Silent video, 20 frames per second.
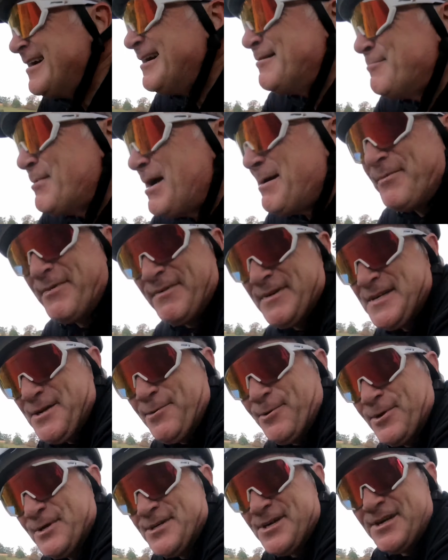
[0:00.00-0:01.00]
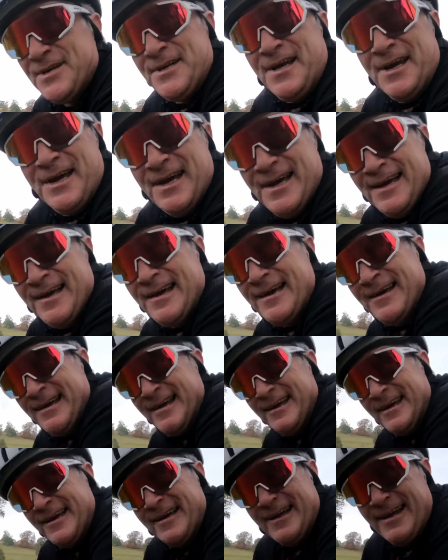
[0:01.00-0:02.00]
maybe the two hundred.
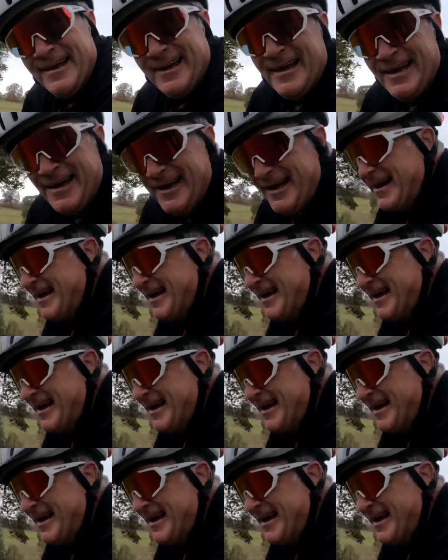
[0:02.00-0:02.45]
I mentioned that